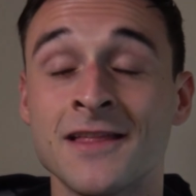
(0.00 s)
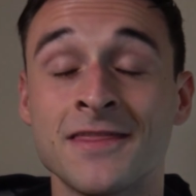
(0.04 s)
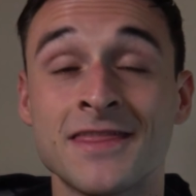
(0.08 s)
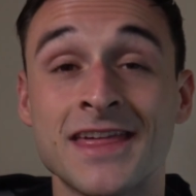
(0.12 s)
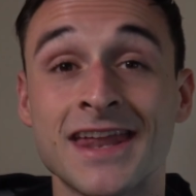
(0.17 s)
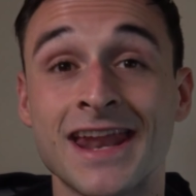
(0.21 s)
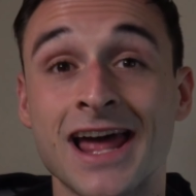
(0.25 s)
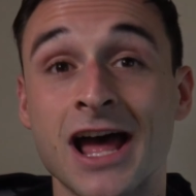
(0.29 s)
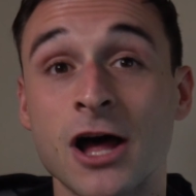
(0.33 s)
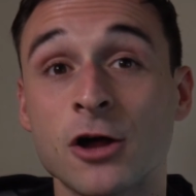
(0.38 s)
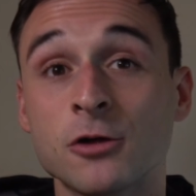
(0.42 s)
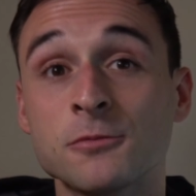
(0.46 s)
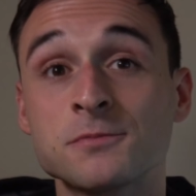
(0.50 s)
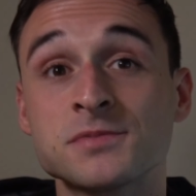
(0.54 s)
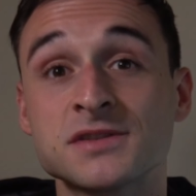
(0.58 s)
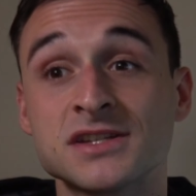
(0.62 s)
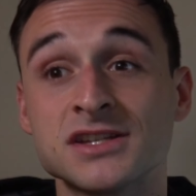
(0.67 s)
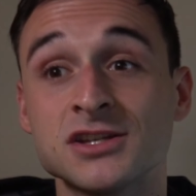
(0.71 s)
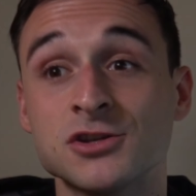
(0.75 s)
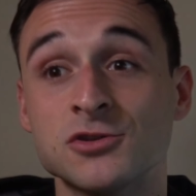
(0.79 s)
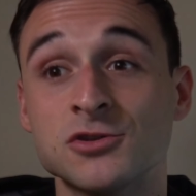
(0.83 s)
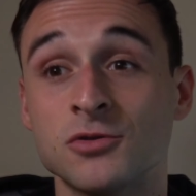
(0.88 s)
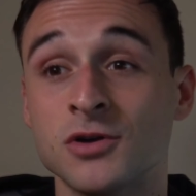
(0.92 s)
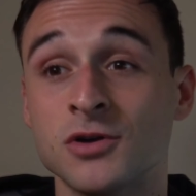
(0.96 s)
that helps
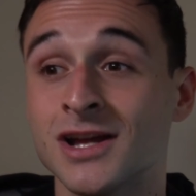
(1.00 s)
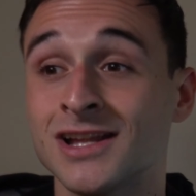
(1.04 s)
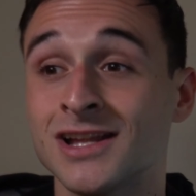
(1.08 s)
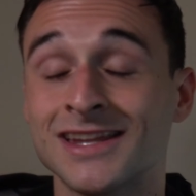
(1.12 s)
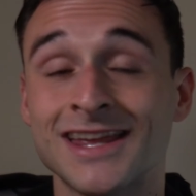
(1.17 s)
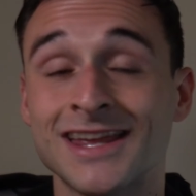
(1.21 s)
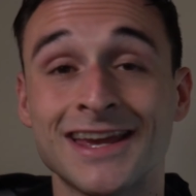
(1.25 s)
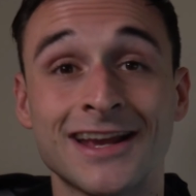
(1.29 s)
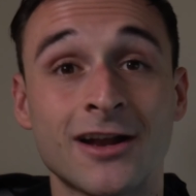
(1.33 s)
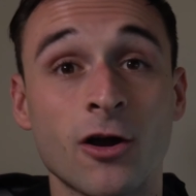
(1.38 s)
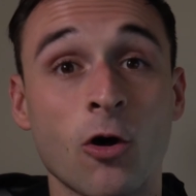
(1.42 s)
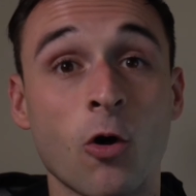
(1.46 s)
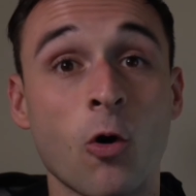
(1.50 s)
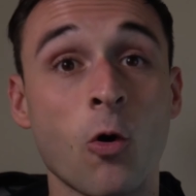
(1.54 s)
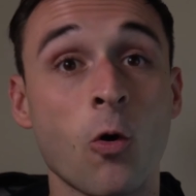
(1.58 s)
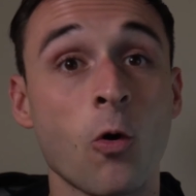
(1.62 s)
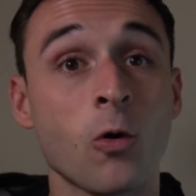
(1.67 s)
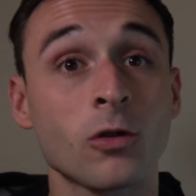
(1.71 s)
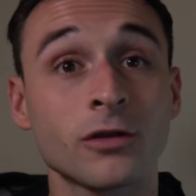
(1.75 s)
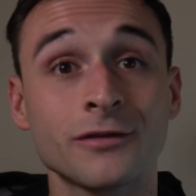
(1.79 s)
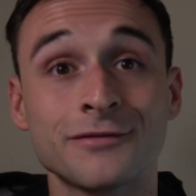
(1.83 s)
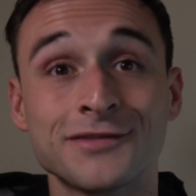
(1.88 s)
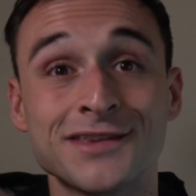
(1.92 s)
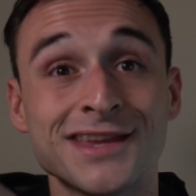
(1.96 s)
you take
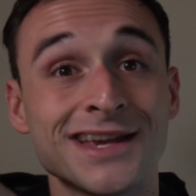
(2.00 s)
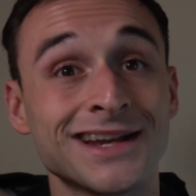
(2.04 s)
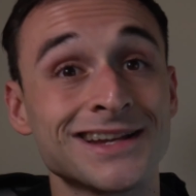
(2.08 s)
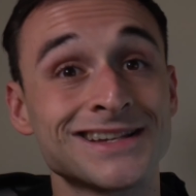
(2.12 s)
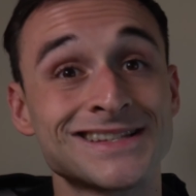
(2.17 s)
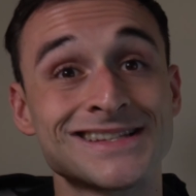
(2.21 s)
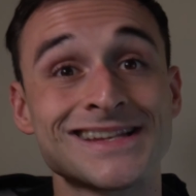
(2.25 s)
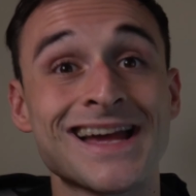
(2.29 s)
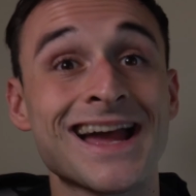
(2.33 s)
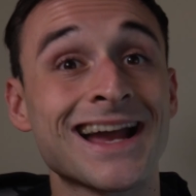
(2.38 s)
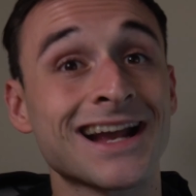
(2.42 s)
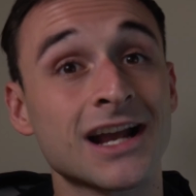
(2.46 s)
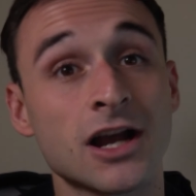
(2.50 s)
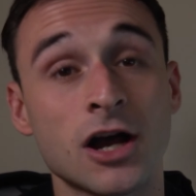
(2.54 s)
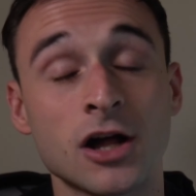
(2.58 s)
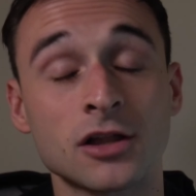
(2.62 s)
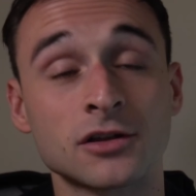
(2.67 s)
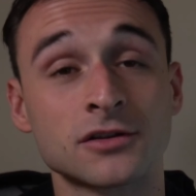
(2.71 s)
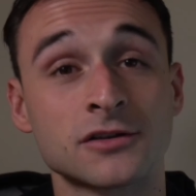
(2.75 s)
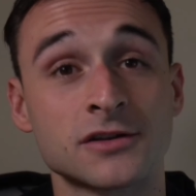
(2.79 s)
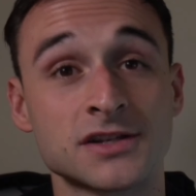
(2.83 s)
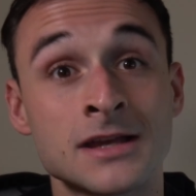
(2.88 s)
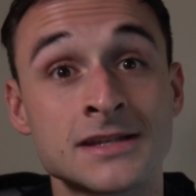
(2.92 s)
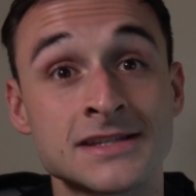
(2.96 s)
all of the exact
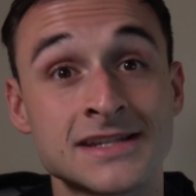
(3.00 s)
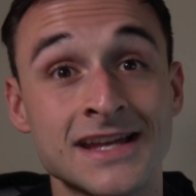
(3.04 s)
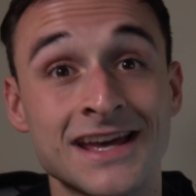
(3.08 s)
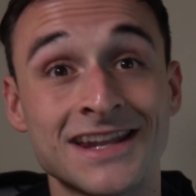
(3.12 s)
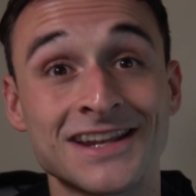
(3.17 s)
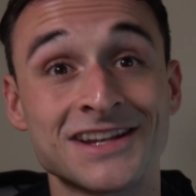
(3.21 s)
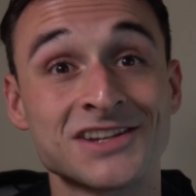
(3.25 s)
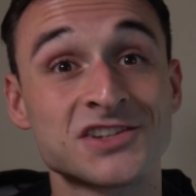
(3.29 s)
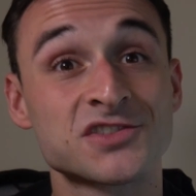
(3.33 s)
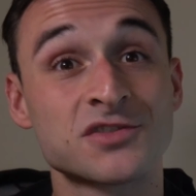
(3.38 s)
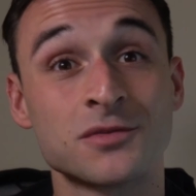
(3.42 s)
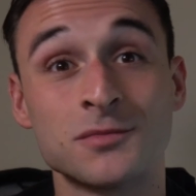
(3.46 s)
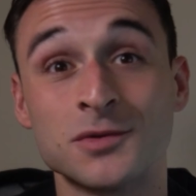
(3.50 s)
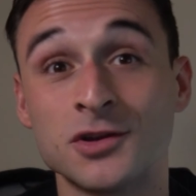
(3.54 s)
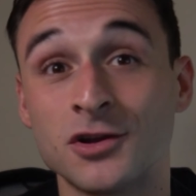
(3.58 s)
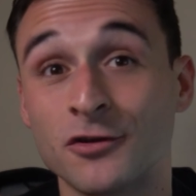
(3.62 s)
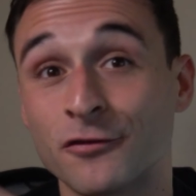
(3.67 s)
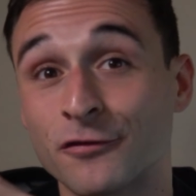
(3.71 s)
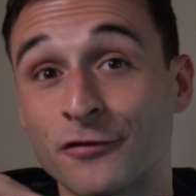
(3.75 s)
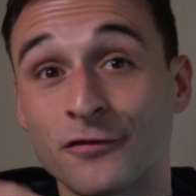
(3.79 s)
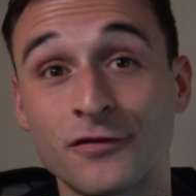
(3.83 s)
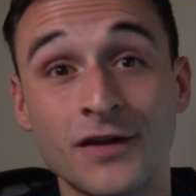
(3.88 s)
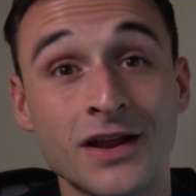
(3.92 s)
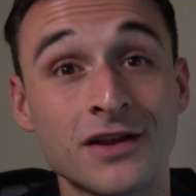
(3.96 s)
color settings from your
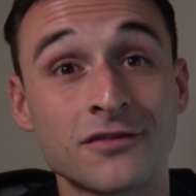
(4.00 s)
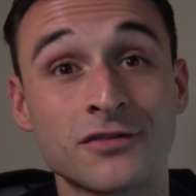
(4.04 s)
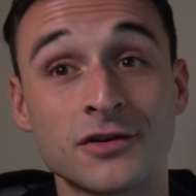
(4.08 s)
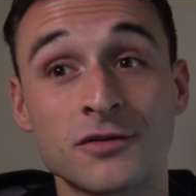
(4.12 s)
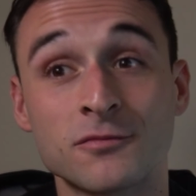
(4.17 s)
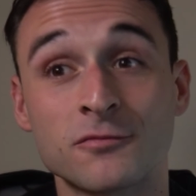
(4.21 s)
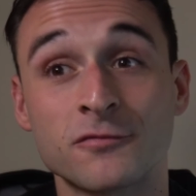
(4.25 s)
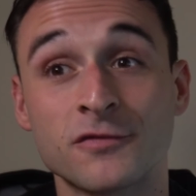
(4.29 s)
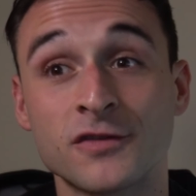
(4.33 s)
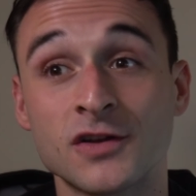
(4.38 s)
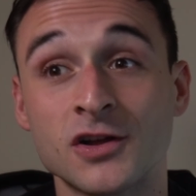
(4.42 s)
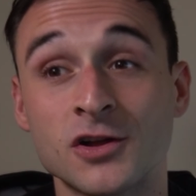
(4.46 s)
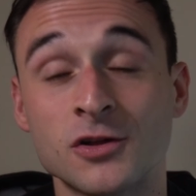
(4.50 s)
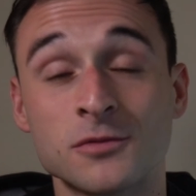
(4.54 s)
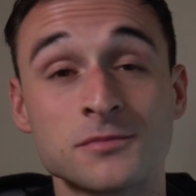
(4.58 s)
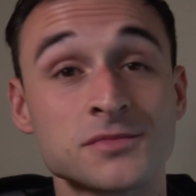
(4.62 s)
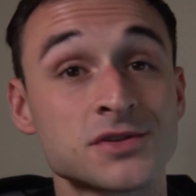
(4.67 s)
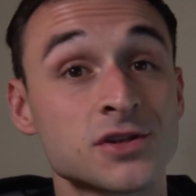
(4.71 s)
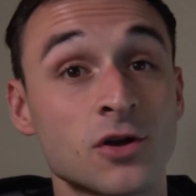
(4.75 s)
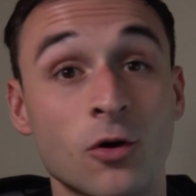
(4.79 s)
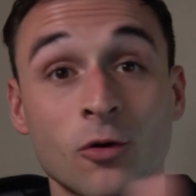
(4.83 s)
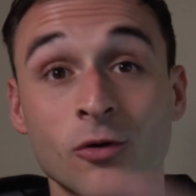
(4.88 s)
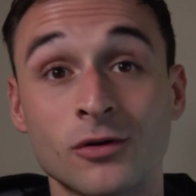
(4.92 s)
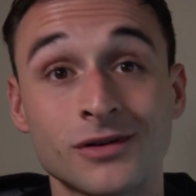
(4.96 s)
favorite
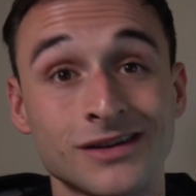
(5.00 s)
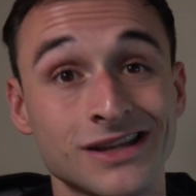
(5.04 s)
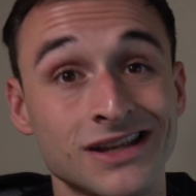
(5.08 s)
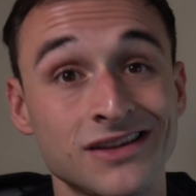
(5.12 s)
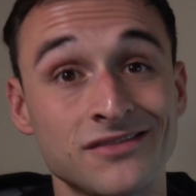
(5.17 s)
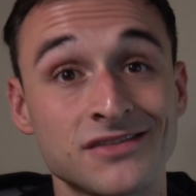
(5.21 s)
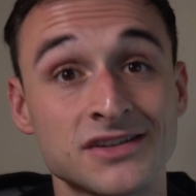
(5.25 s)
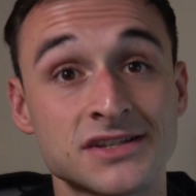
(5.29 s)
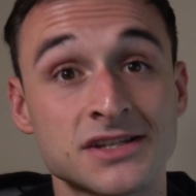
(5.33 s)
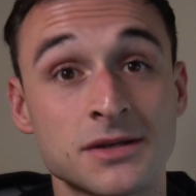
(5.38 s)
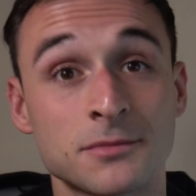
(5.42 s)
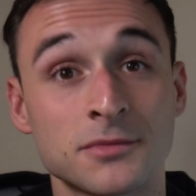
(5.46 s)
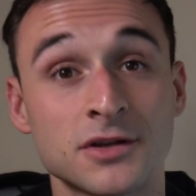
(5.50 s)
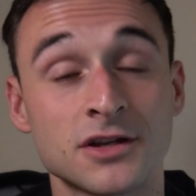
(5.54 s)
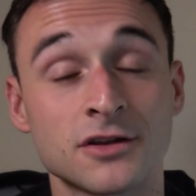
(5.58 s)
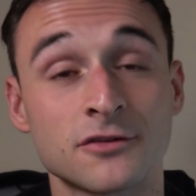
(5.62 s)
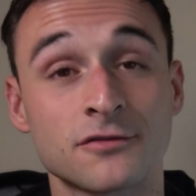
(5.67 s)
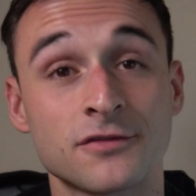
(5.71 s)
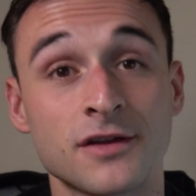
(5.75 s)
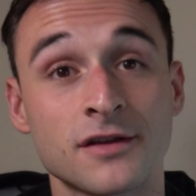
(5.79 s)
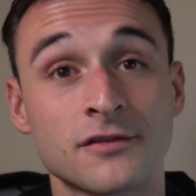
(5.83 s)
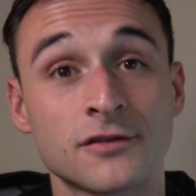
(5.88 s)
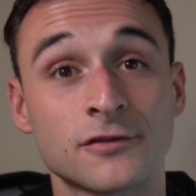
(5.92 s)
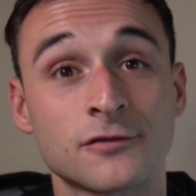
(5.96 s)
films or even some of your
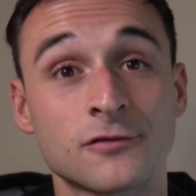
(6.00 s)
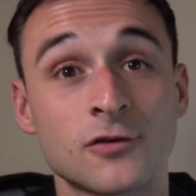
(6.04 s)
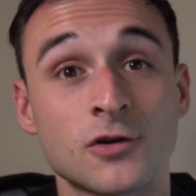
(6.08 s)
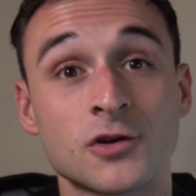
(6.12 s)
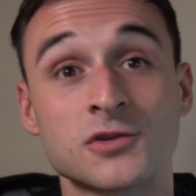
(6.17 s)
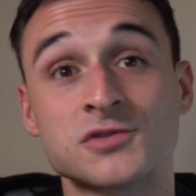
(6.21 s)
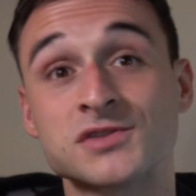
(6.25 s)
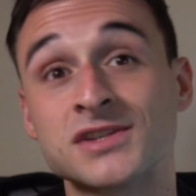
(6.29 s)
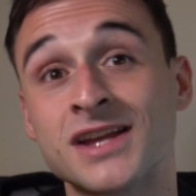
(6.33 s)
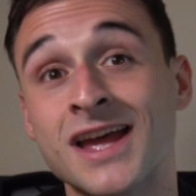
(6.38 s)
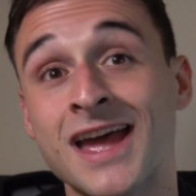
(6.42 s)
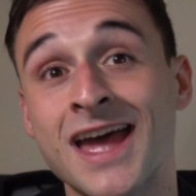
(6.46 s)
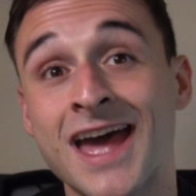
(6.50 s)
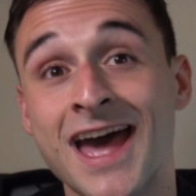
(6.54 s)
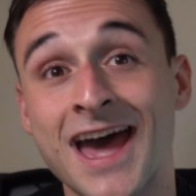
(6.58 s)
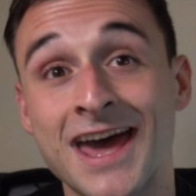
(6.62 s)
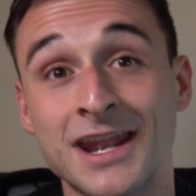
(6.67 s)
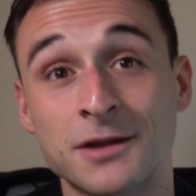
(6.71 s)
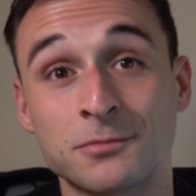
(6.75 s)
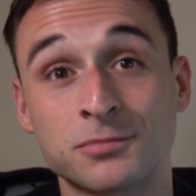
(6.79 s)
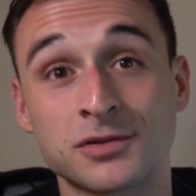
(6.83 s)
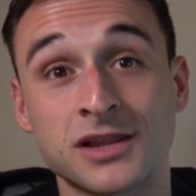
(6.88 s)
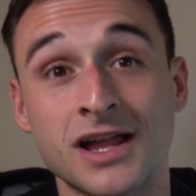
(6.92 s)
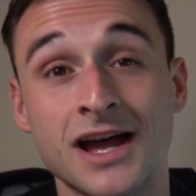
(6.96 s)
favorite photos and
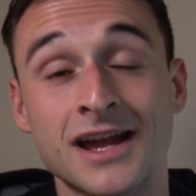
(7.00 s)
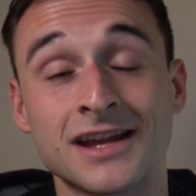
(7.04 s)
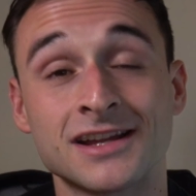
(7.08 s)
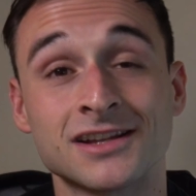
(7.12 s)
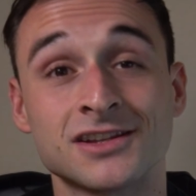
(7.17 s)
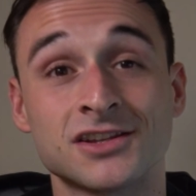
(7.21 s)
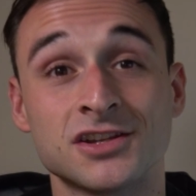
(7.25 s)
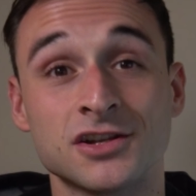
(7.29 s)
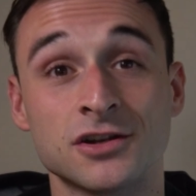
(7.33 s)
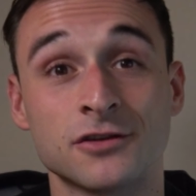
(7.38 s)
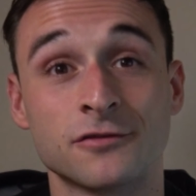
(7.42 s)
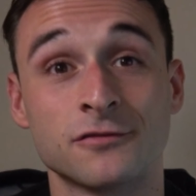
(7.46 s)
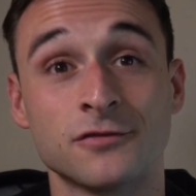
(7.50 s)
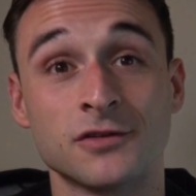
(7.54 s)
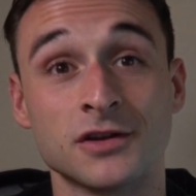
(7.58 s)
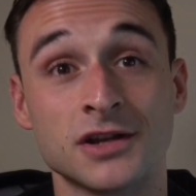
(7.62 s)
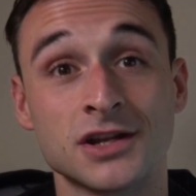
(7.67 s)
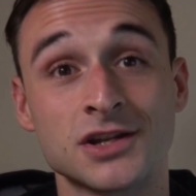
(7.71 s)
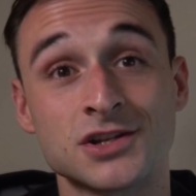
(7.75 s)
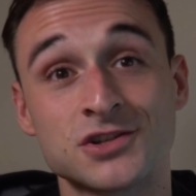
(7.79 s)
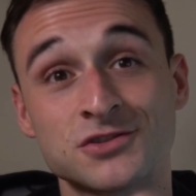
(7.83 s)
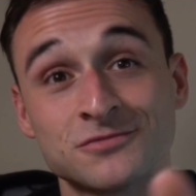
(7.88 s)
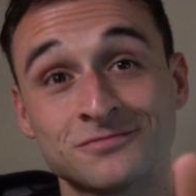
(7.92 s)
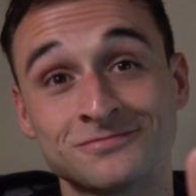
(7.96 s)
apply it to your
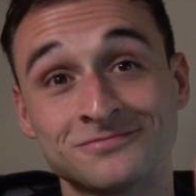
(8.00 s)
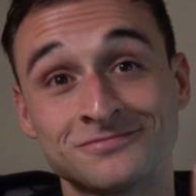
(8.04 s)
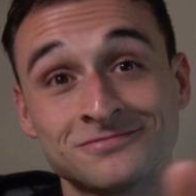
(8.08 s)
footage.